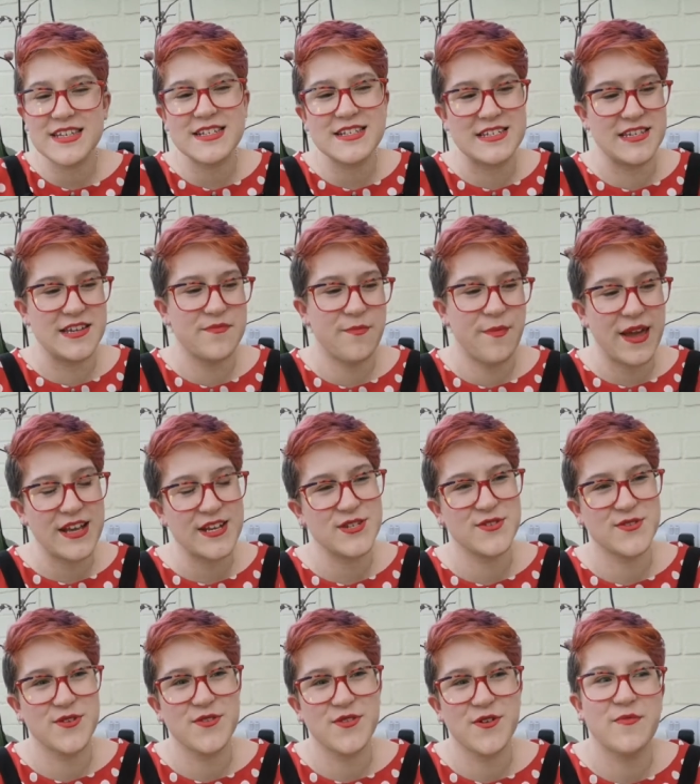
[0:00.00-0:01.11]
I did make
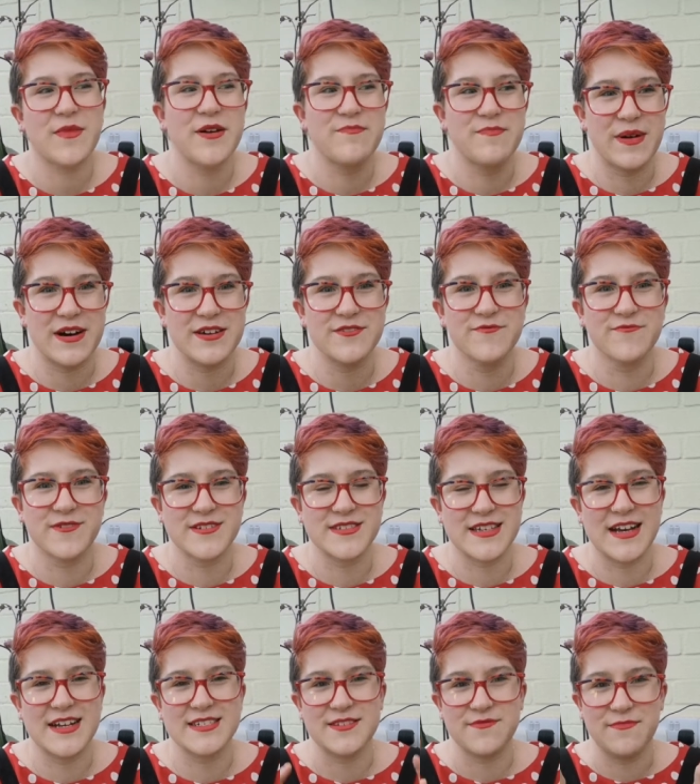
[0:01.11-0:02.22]
sure that my button
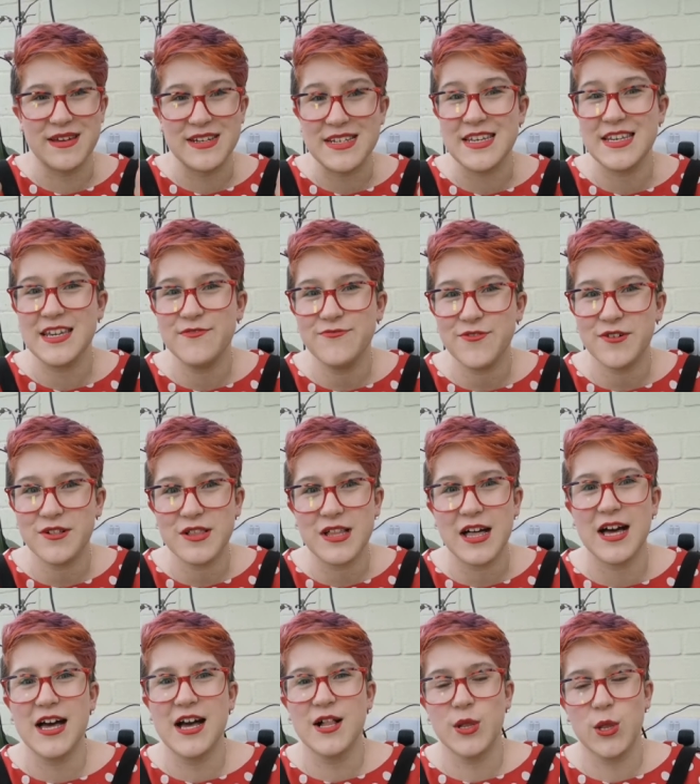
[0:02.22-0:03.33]
was as
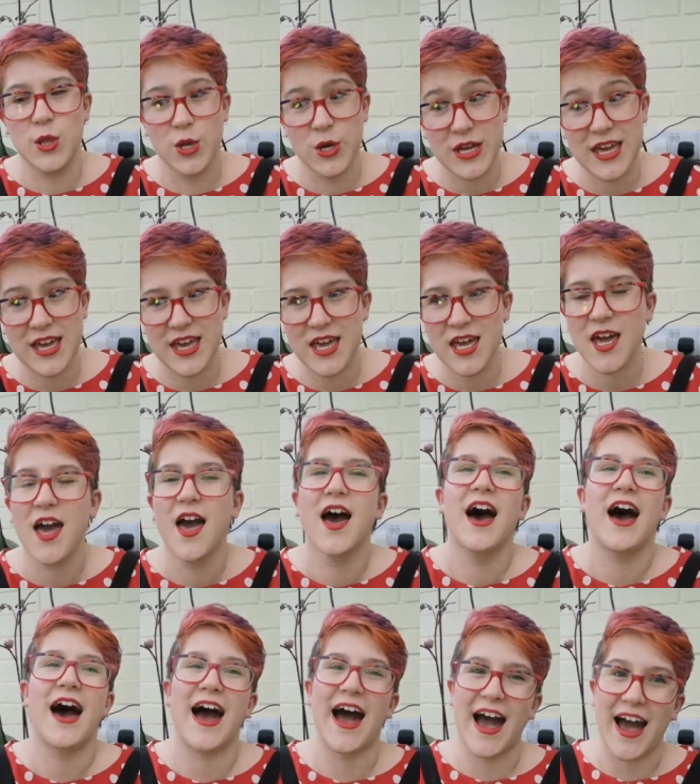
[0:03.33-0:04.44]
medieval looking
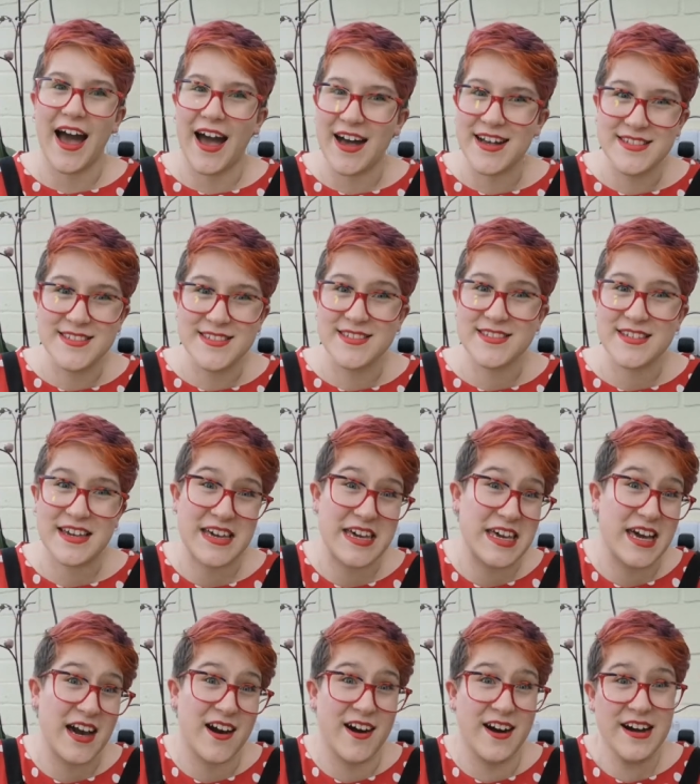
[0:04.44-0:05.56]
as
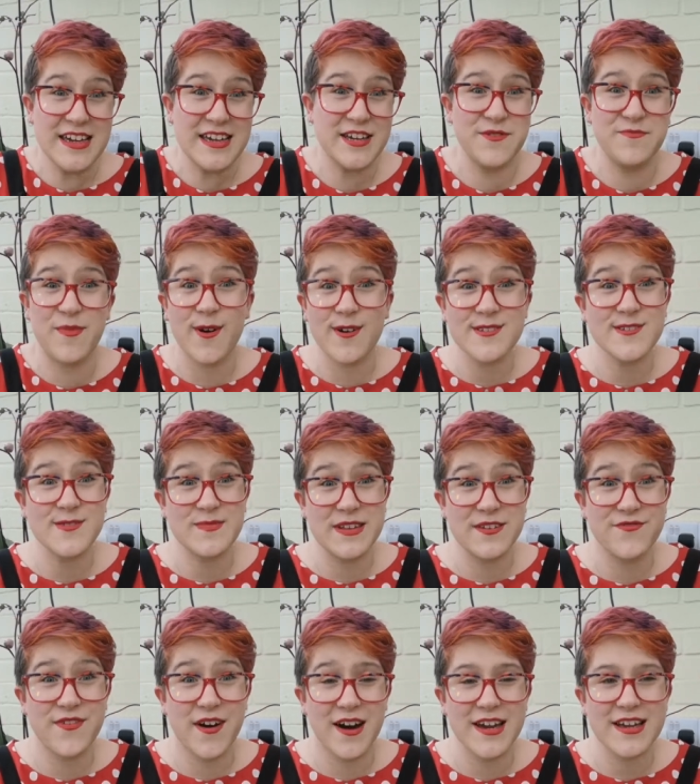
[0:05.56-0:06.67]
I could
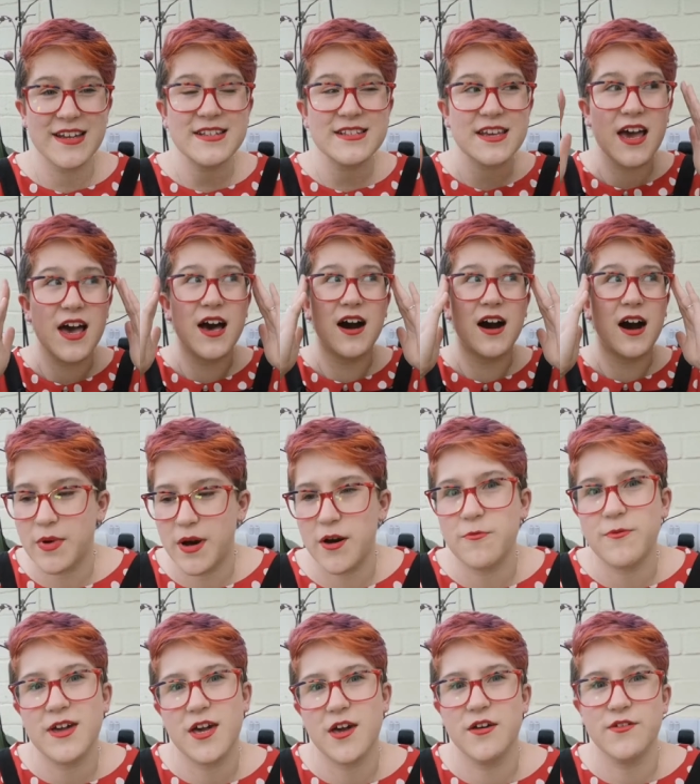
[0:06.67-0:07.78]
possibly find,
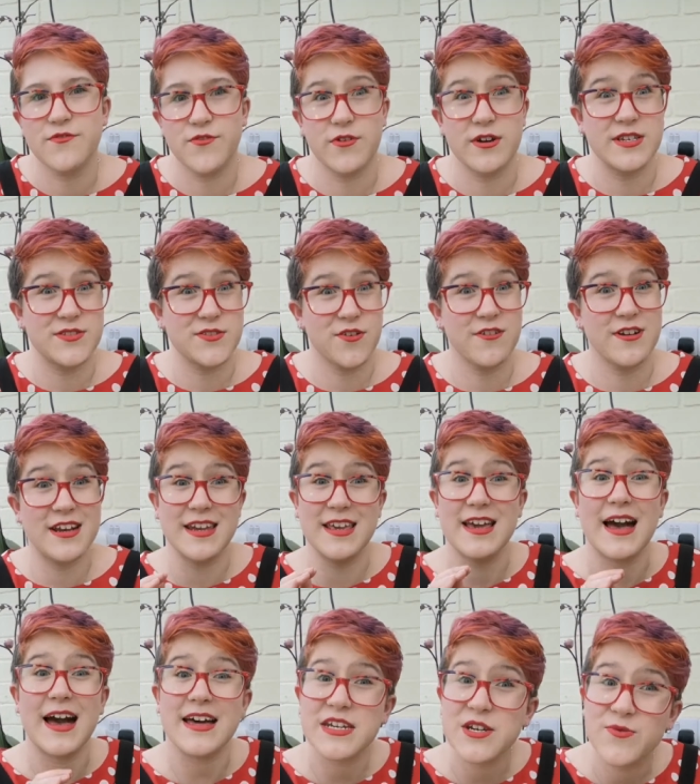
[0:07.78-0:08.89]
but we're going for
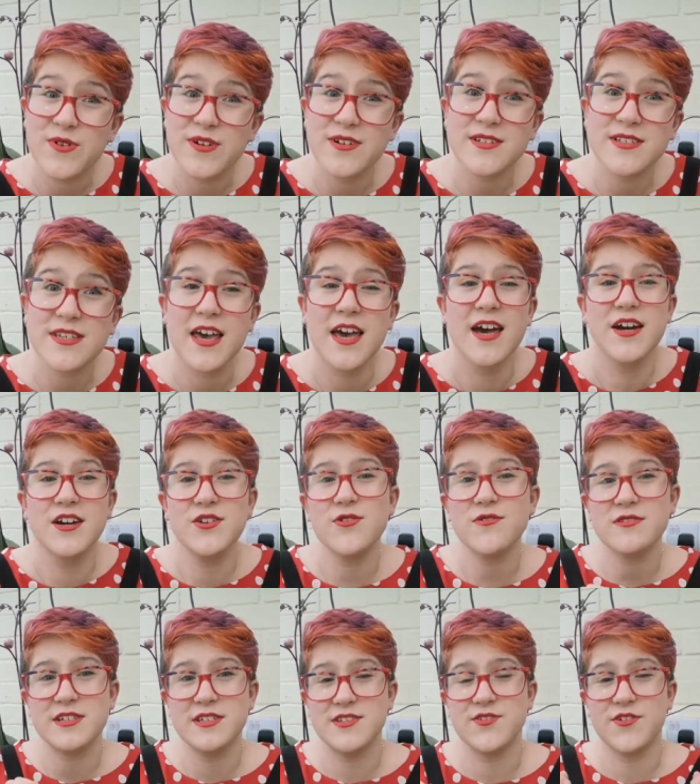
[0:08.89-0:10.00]
historically adequate,
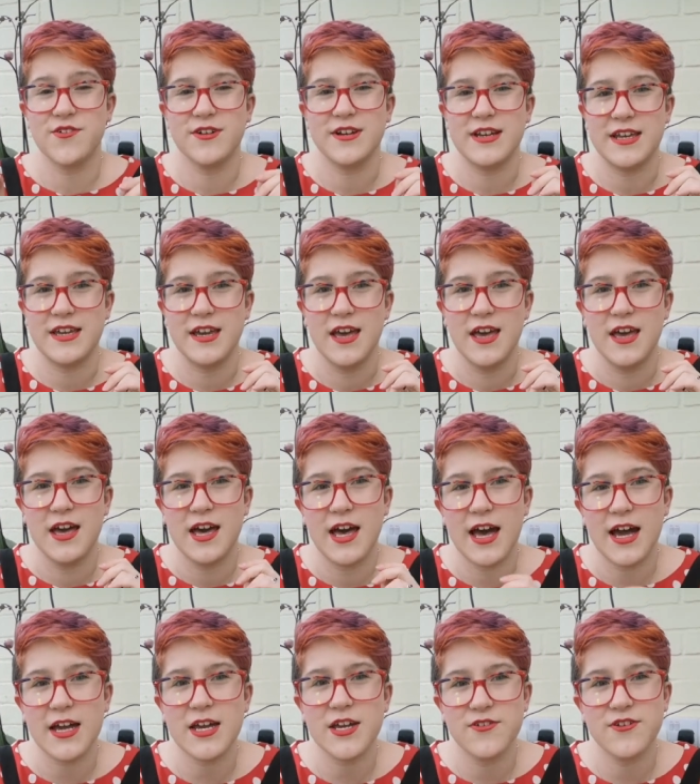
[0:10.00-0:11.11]
not historically
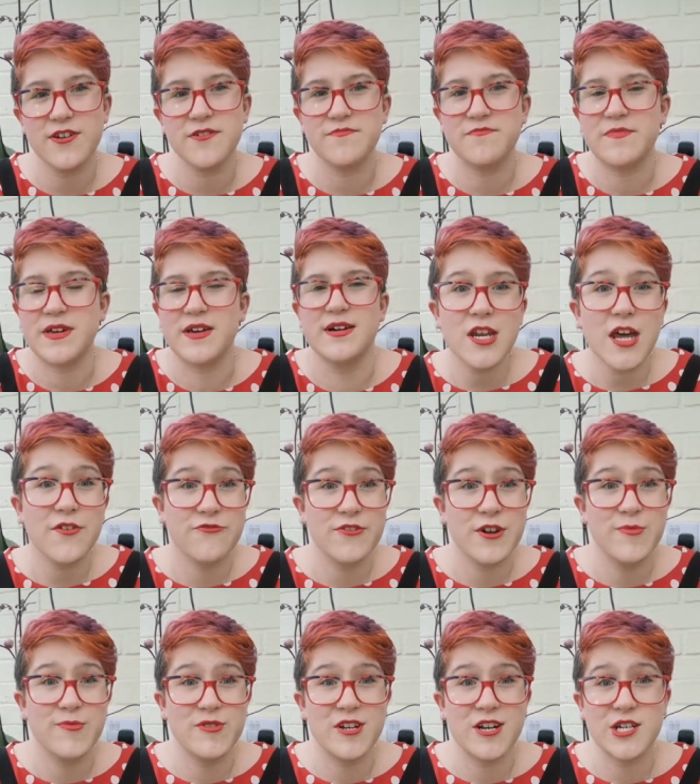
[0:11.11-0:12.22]
accurate. We don't have
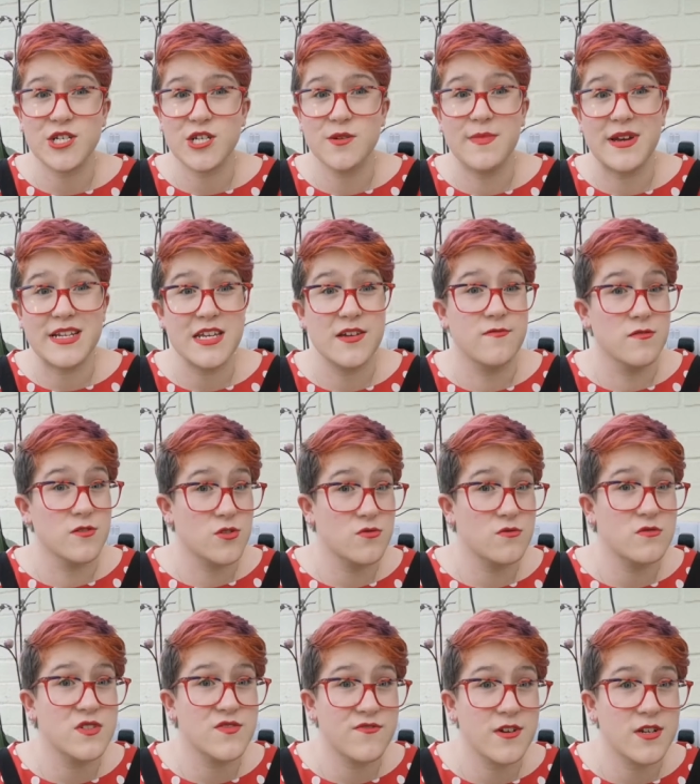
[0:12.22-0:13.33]
reproduction medieval
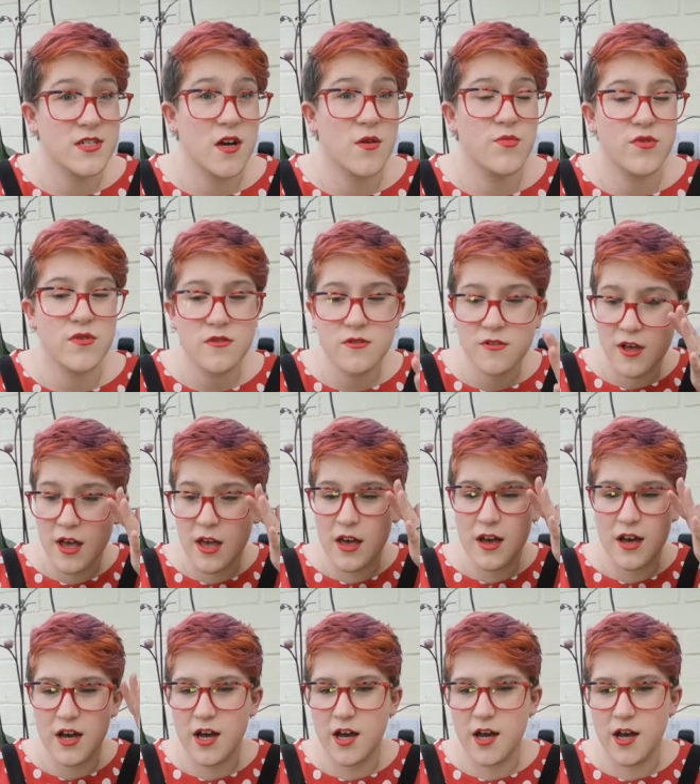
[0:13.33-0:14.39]
tools, for example,